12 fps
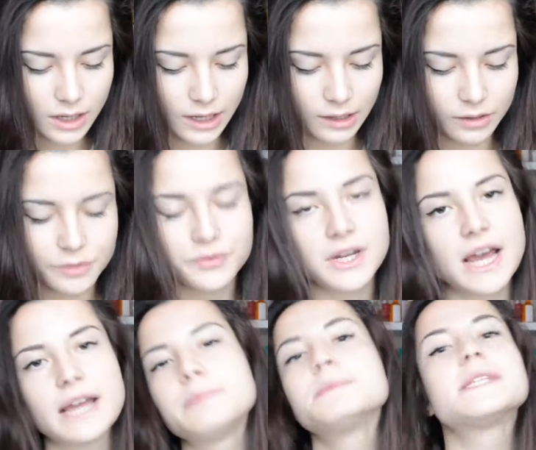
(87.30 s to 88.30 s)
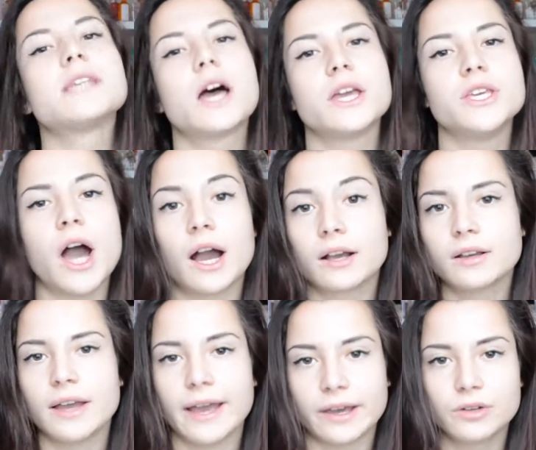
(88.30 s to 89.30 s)
A lot of times
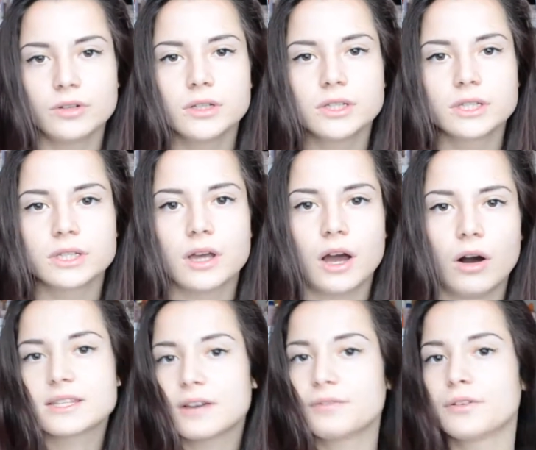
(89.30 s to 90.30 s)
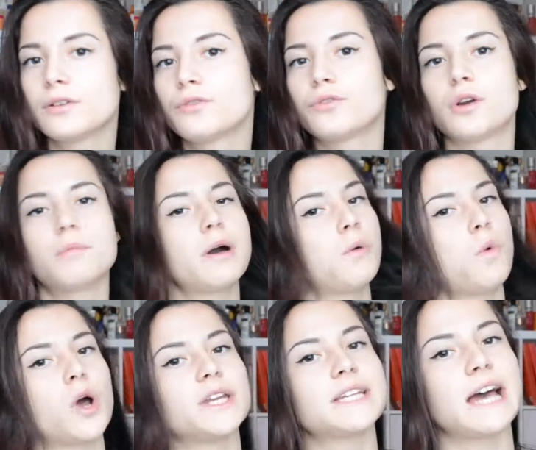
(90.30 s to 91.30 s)
young adults suffer from a
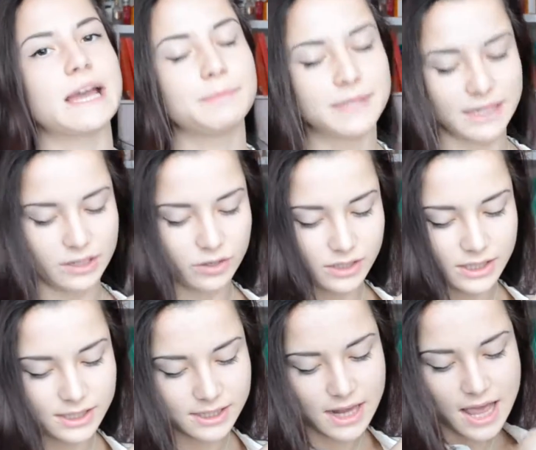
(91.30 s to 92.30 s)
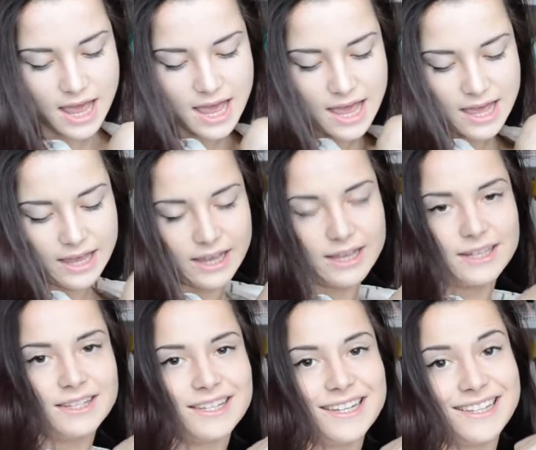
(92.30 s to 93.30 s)
one-time psychosis,
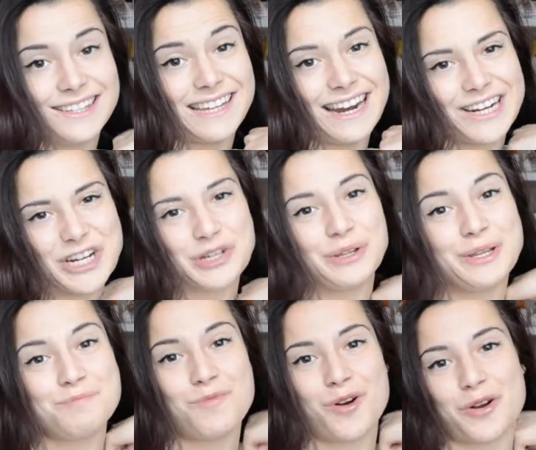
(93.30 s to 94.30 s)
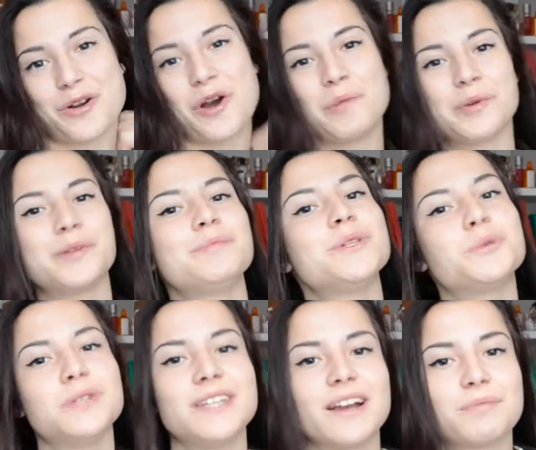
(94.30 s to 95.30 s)
and it's actually more common
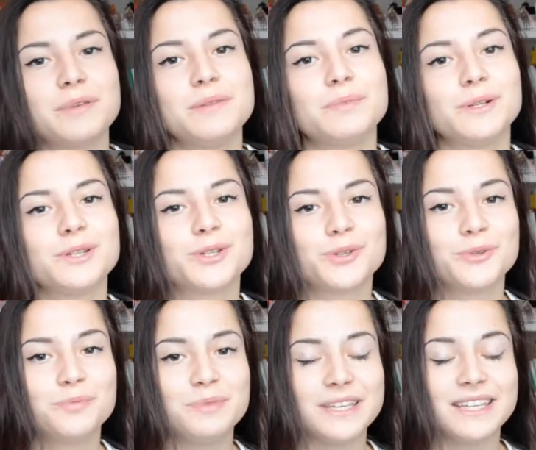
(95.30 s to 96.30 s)
between young people to